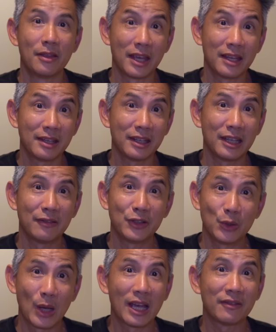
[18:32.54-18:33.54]
Then, if
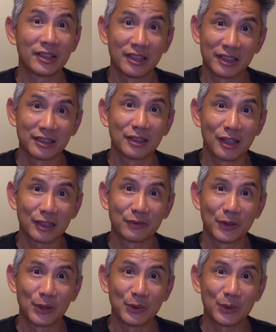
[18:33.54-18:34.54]
you have an unlocked
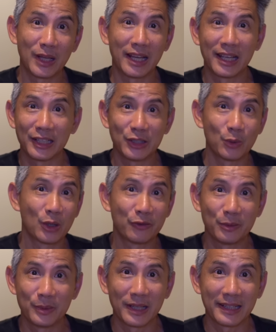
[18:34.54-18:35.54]
phone and you are
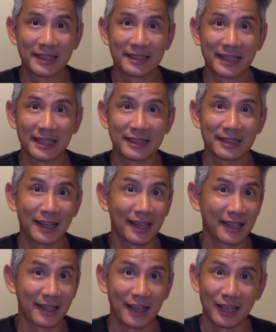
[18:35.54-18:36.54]
from the United States,
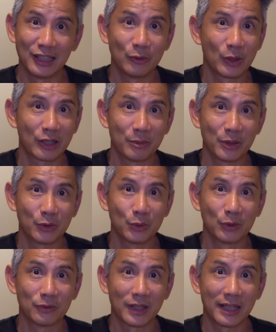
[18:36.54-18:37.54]
I highly recommend
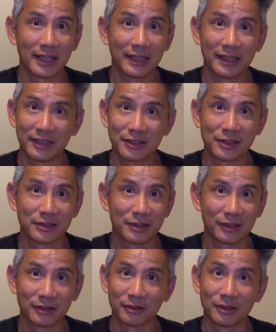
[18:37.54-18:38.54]
Google Fi. It is just
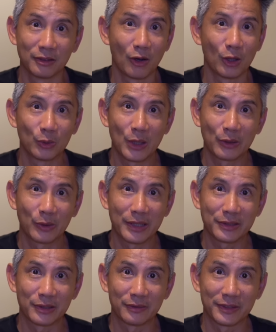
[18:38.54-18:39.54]
an all-around
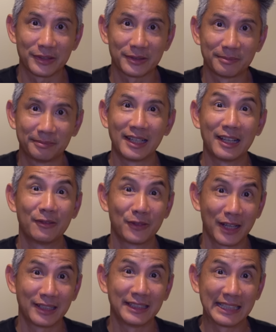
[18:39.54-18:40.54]
great service. And
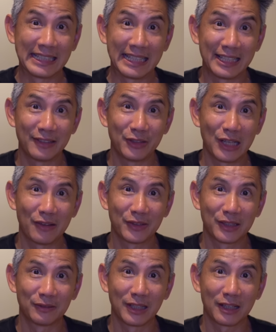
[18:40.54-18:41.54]
finally, again, if you have an
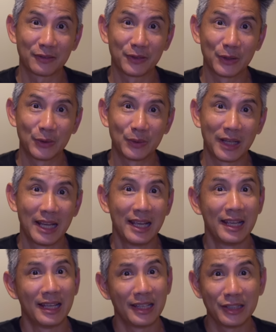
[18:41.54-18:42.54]
unlocked phone
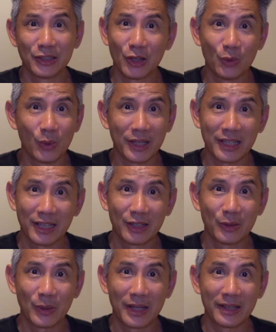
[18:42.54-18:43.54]
and you don't want to
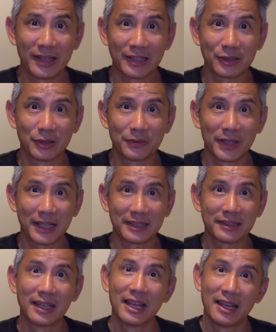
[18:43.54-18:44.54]
carry around an extra
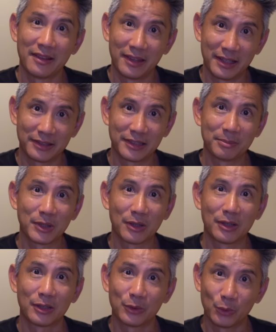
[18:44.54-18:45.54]
device, then a SIM
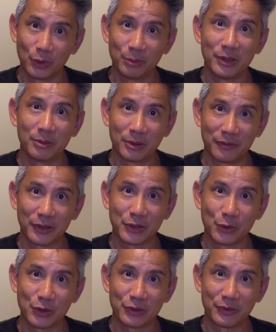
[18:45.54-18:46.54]
card would be the perfect
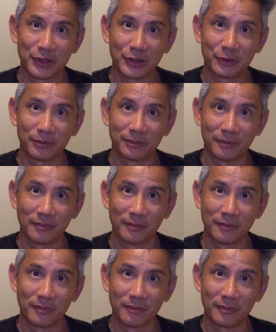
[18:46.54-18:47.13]
choice for you.